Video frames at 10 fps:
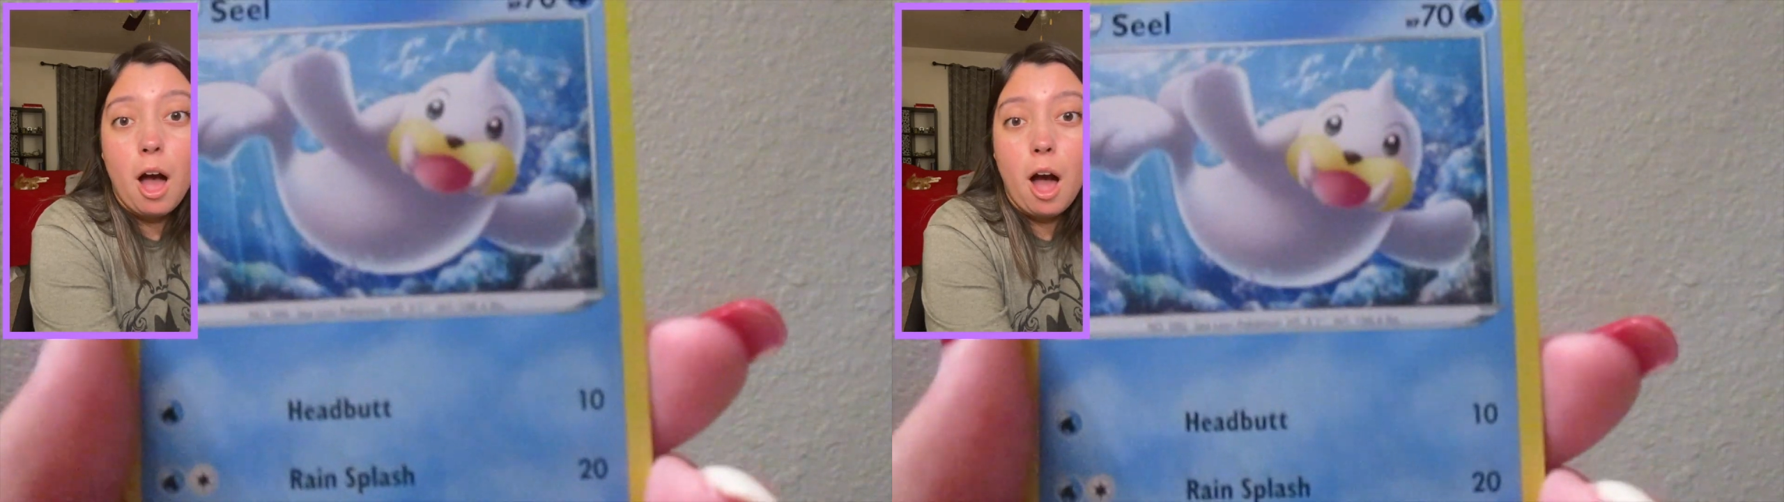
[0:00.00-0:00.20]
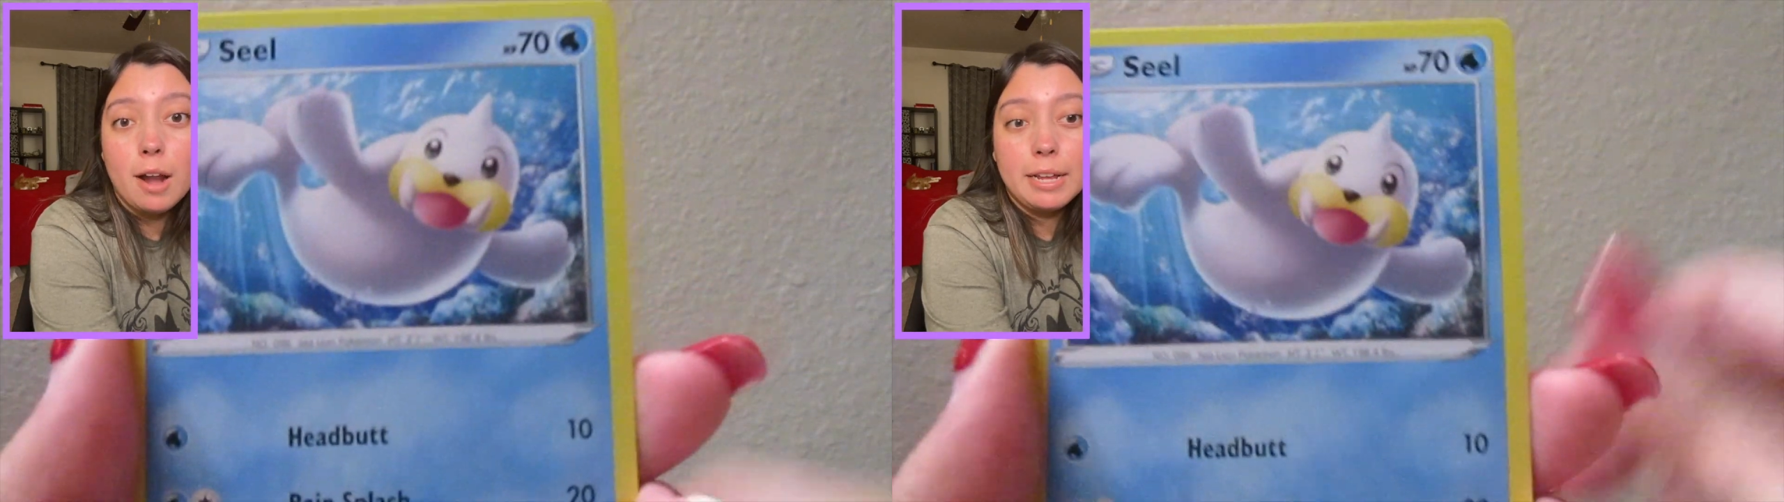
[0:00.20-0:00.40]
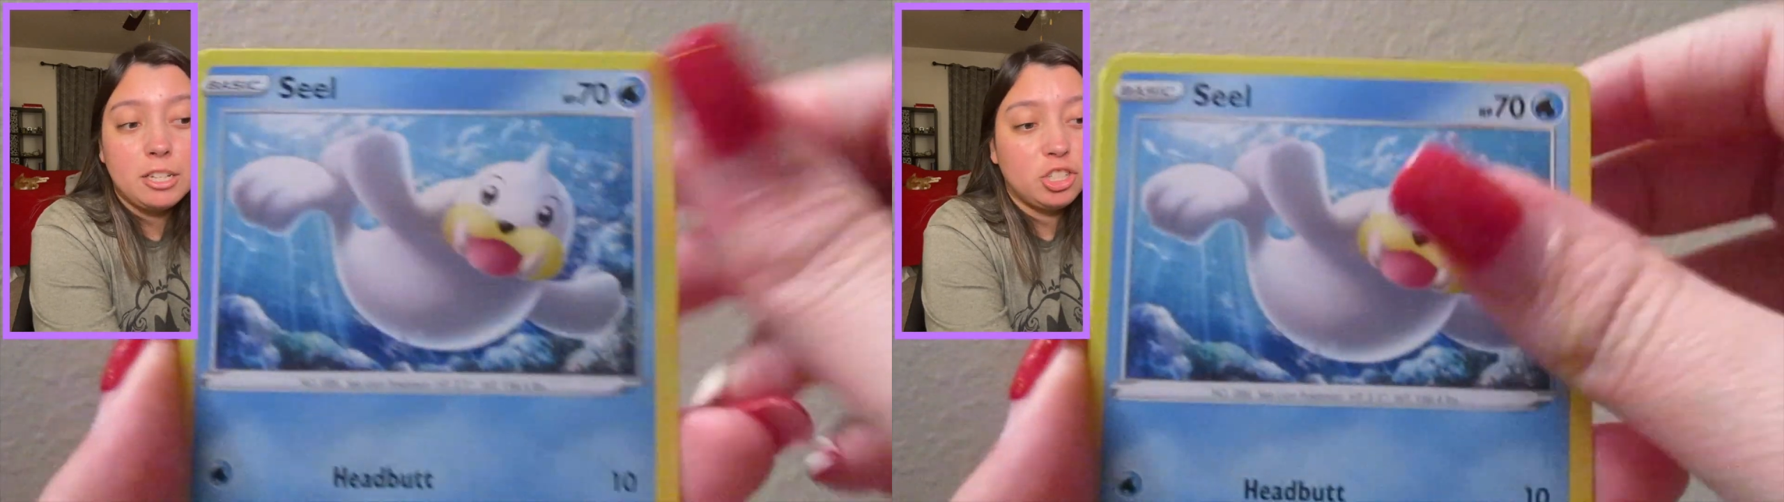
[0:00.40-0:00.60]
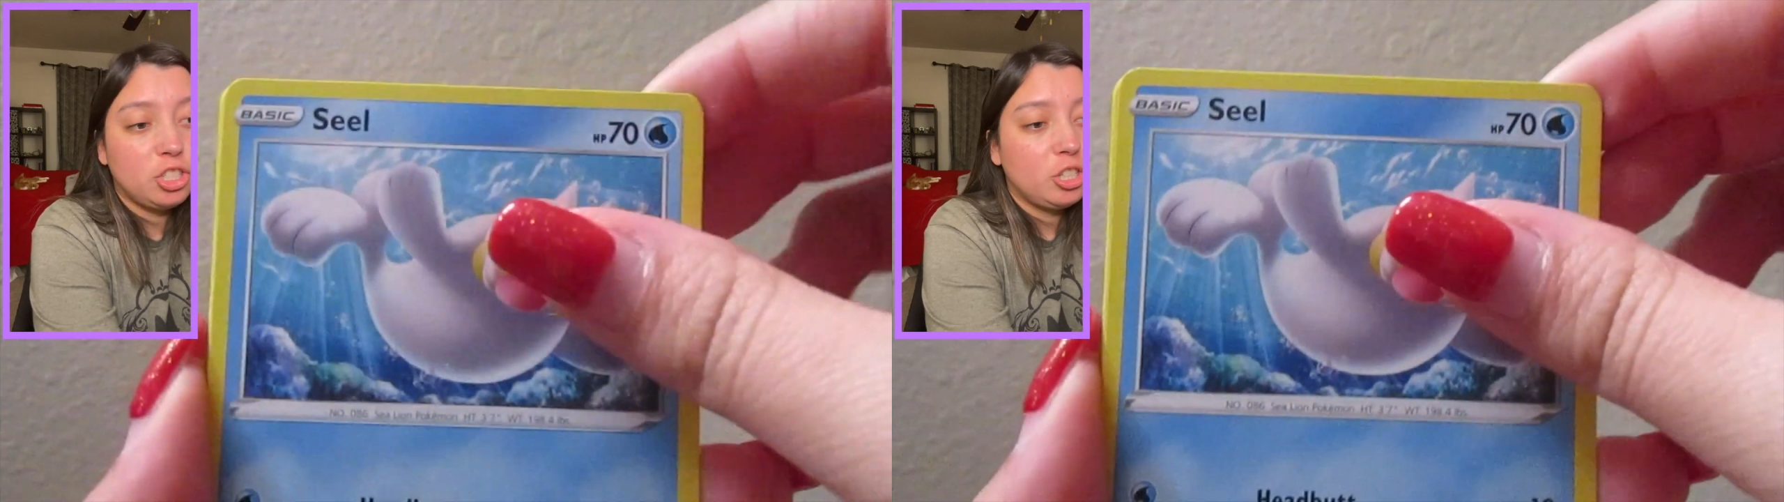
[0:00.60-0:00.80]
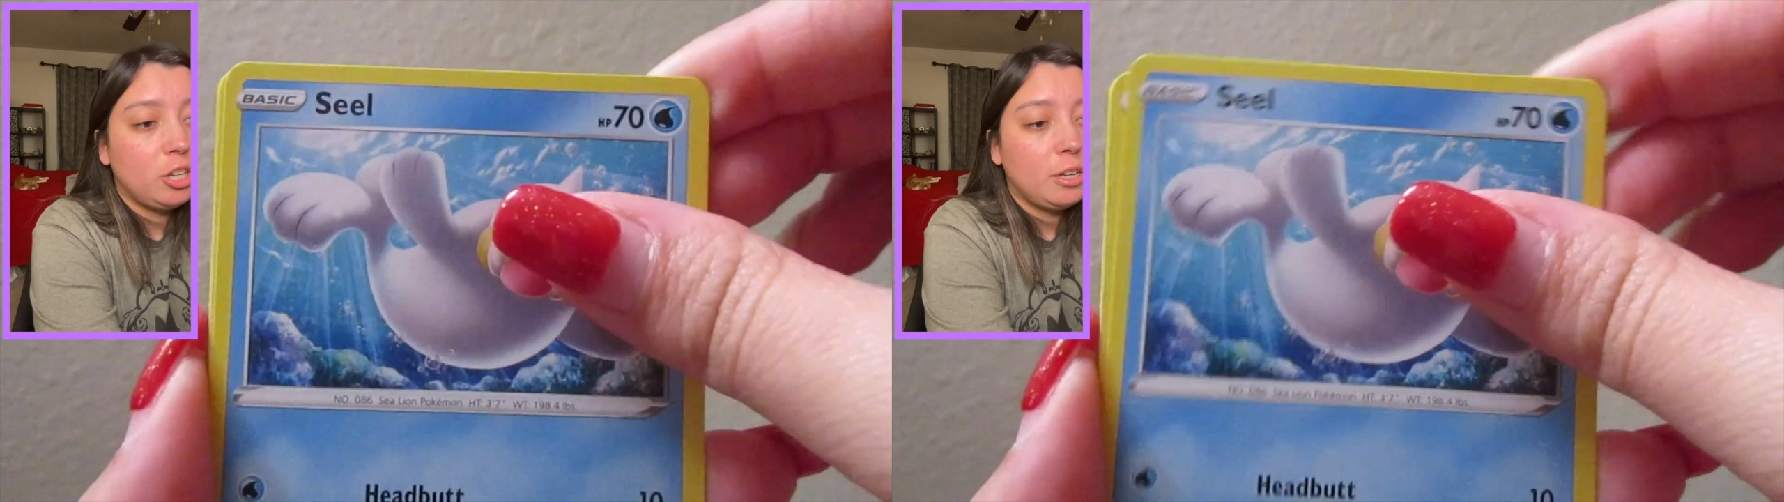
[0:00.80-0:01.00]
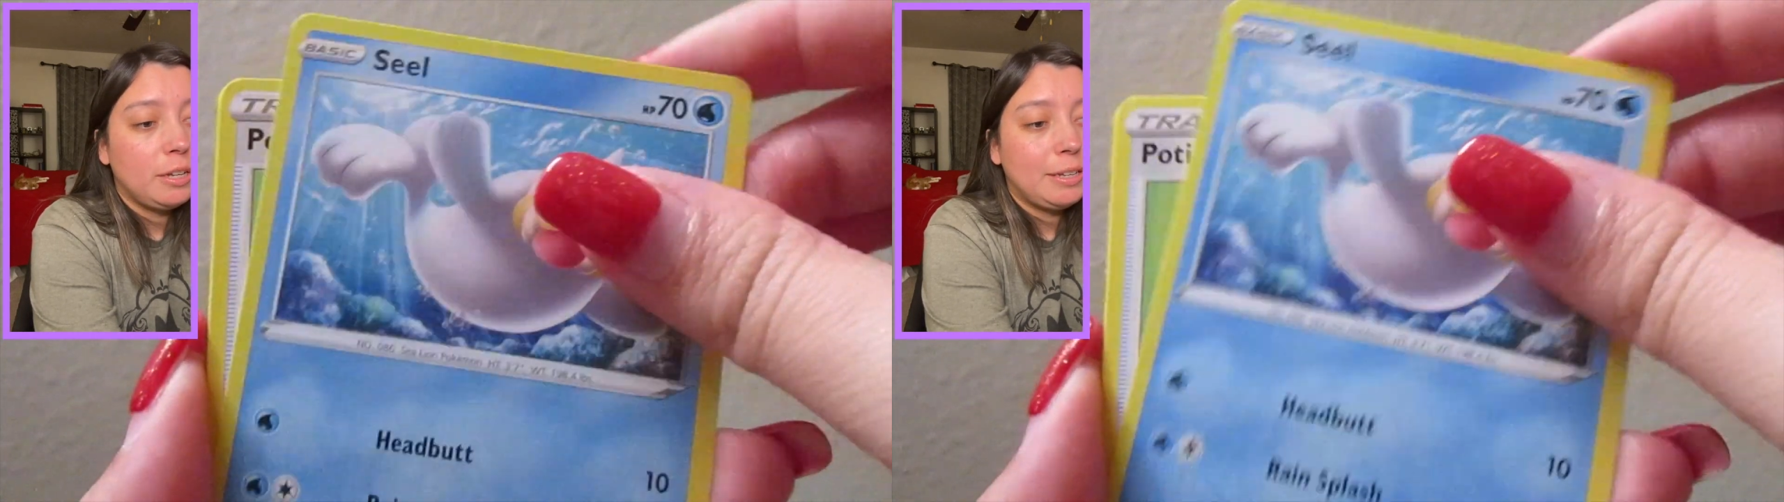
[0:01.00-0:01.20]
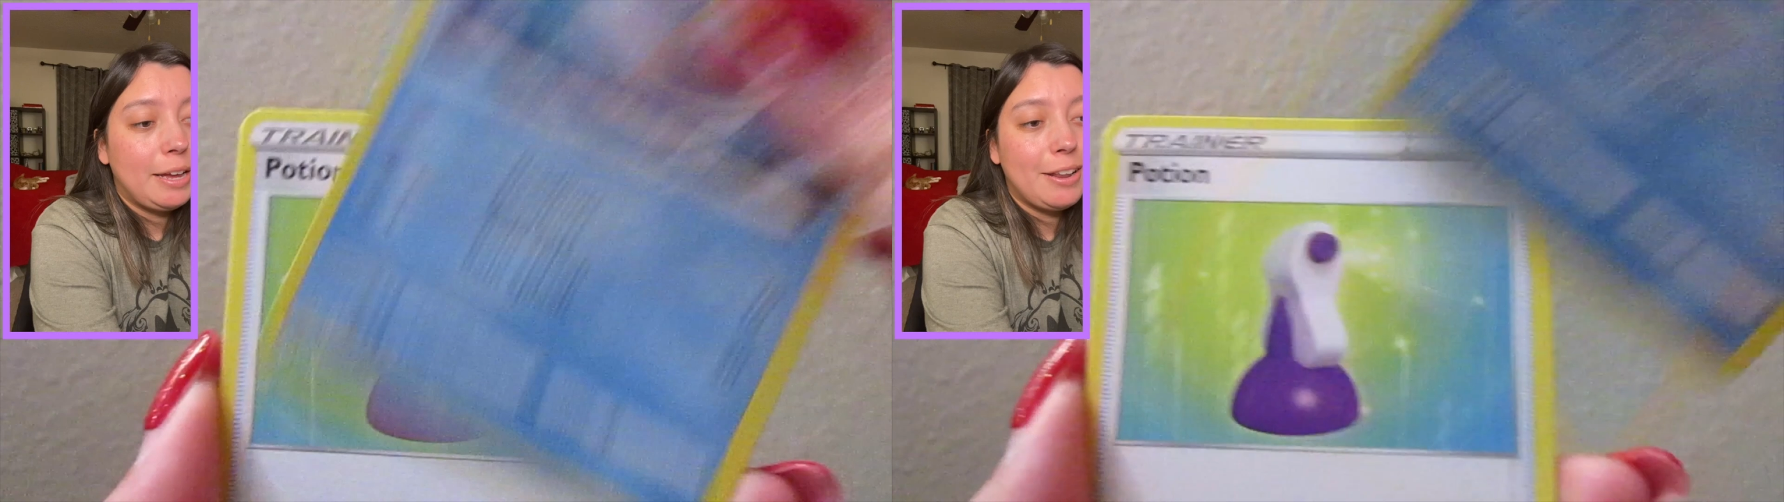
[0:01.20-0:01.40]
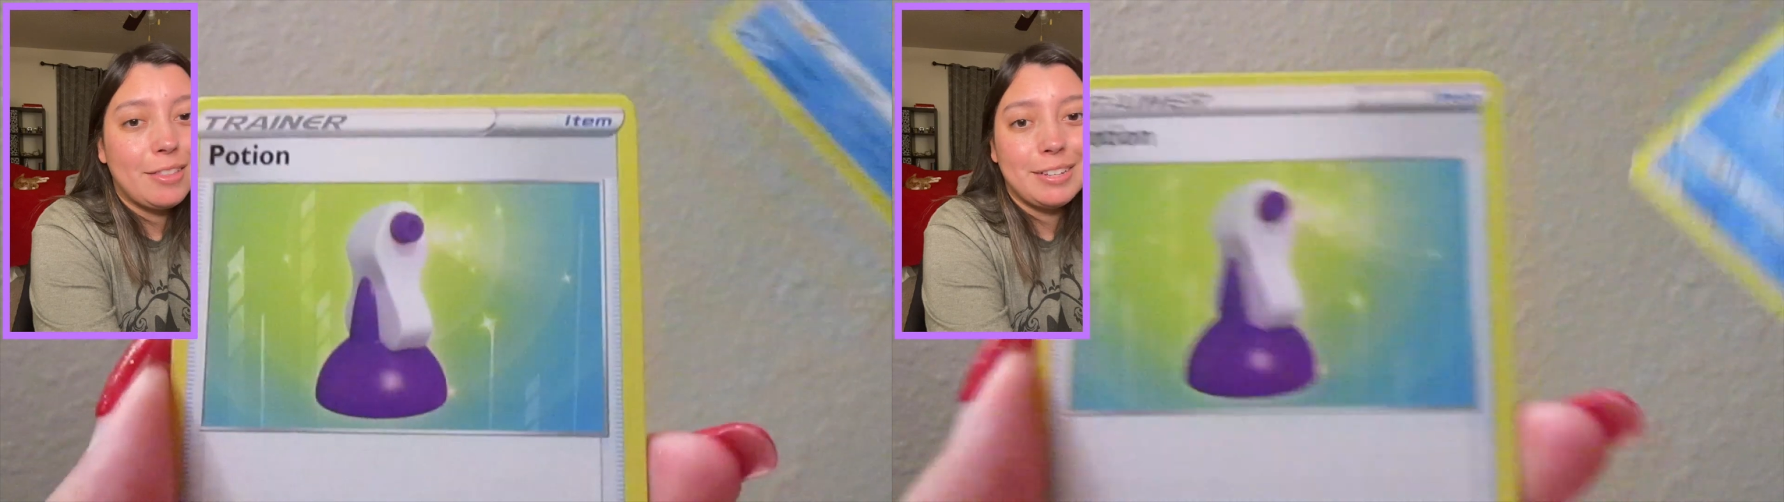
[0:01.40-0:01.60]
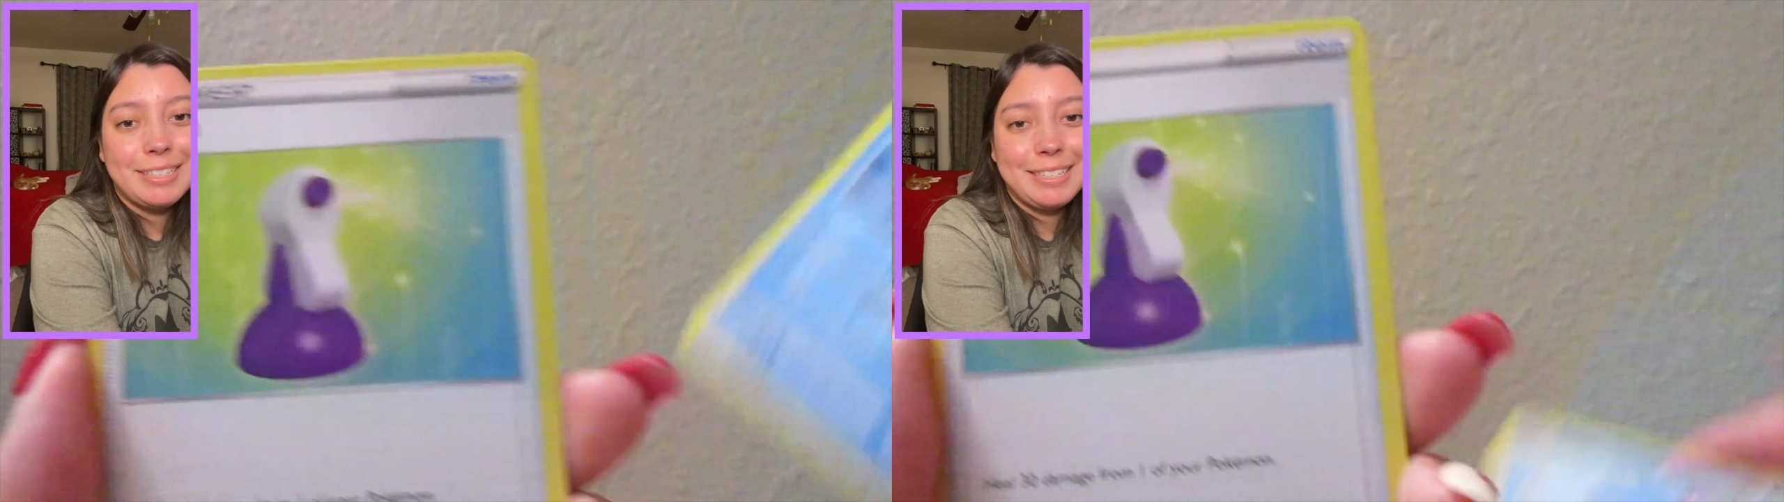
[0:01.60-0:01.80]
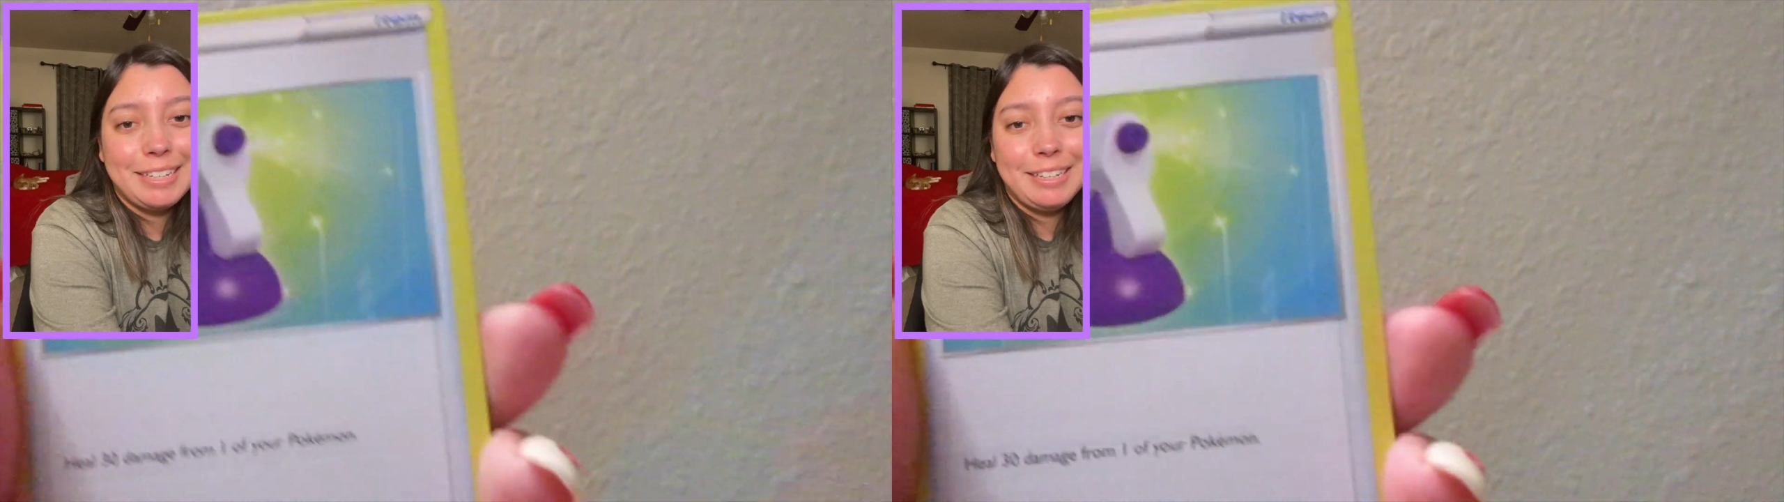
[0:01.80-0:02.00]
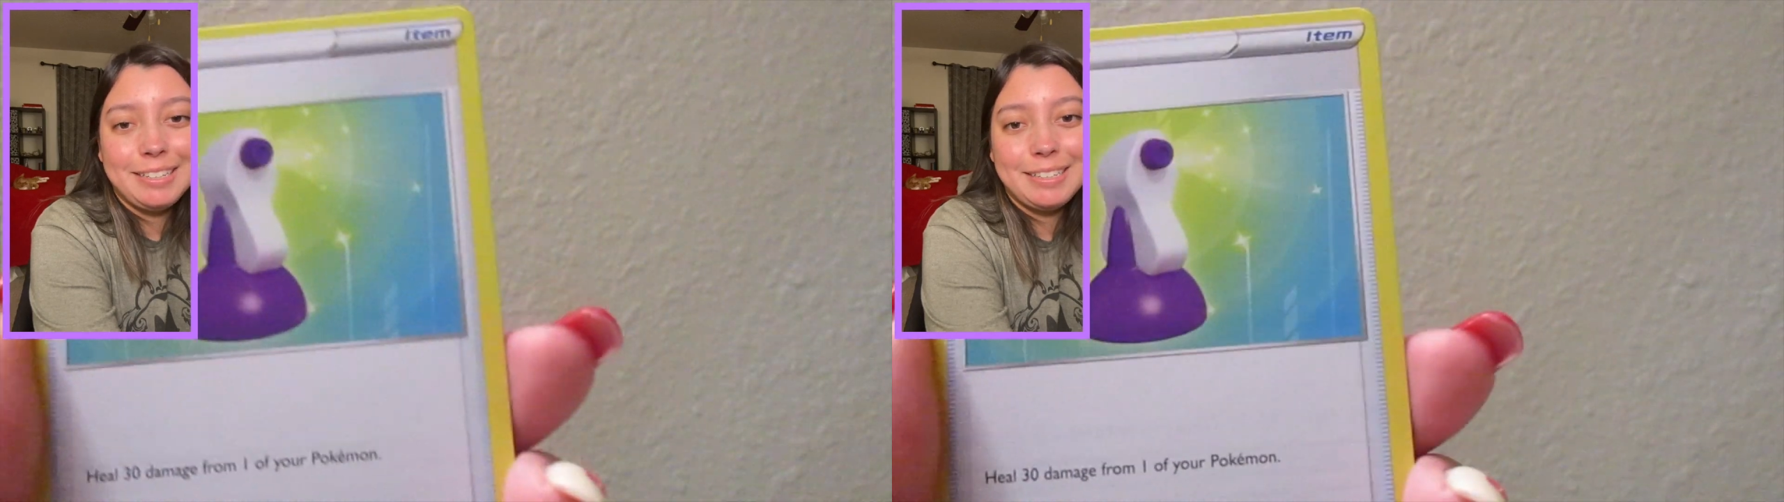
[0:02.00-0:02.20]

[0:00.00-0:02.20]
Oddish, another Seal.